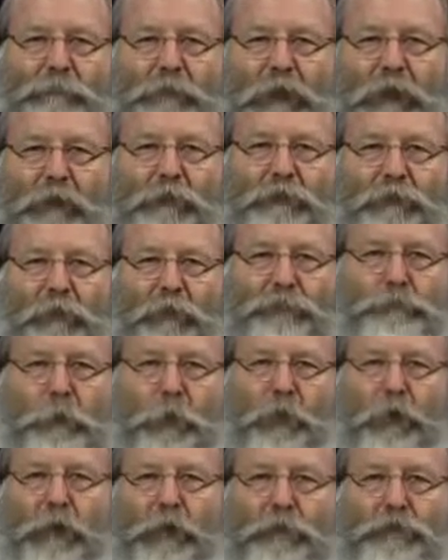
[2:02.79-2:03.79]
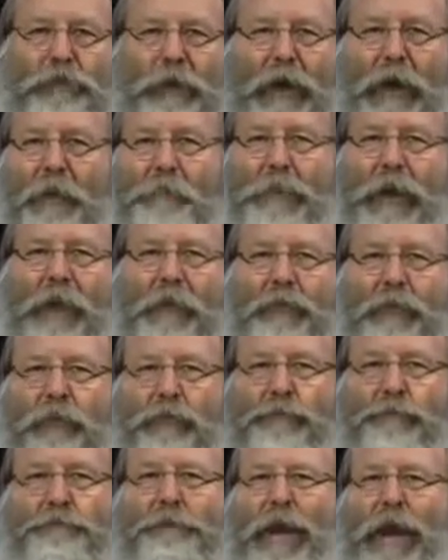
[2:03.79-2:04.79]
at this point in time,
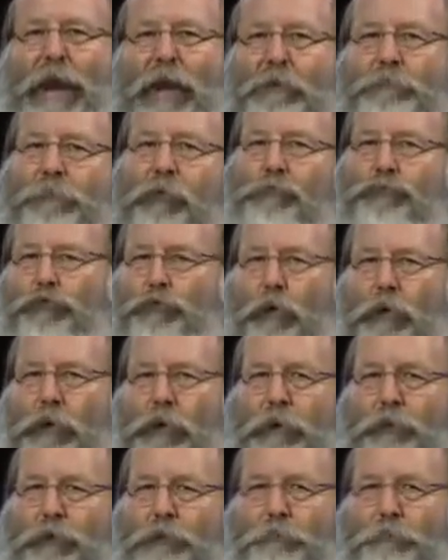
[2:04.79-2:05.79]
this band of extraordinary